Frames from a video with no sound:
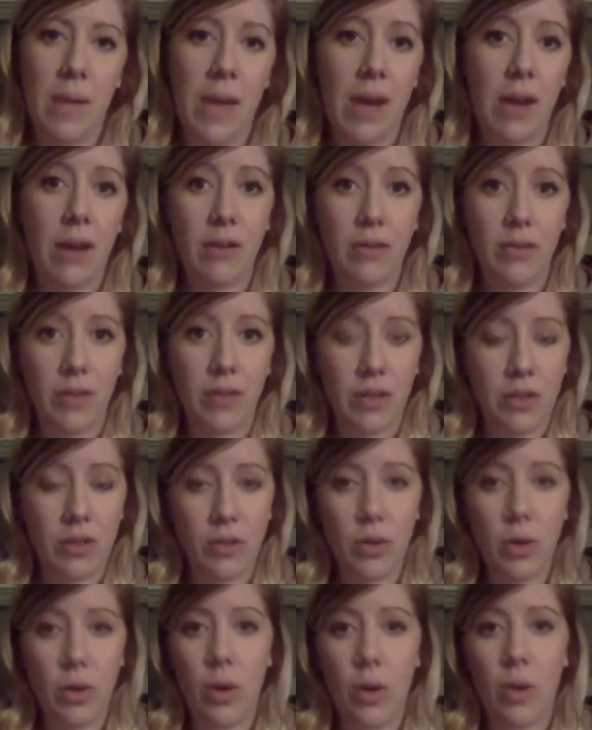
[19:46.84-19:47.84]
out of
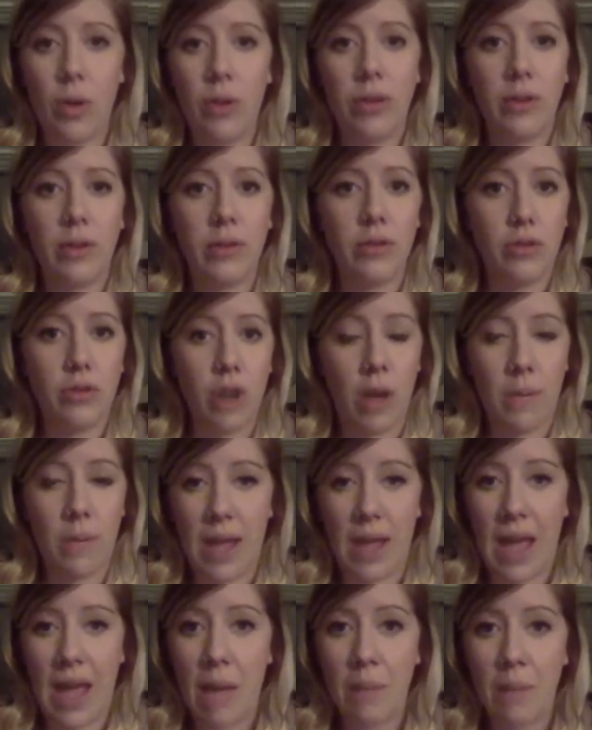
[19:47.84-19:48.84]
control. The trauma
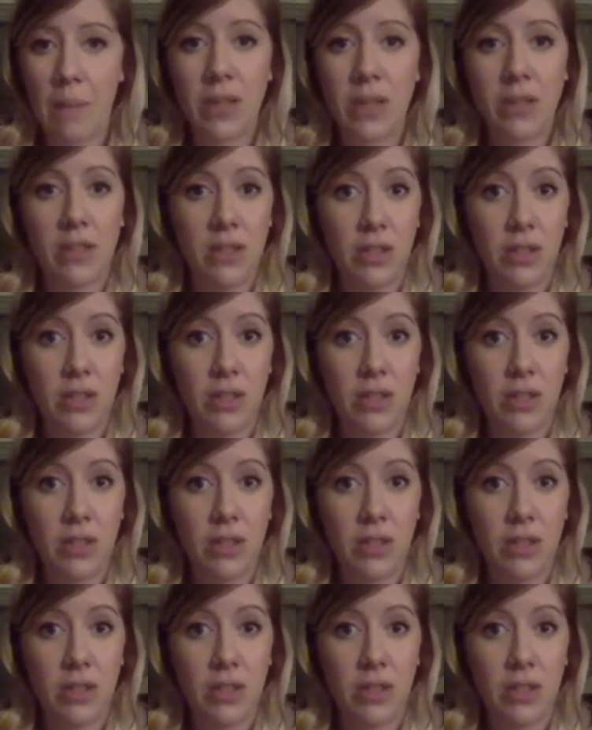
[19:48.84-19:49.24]
happened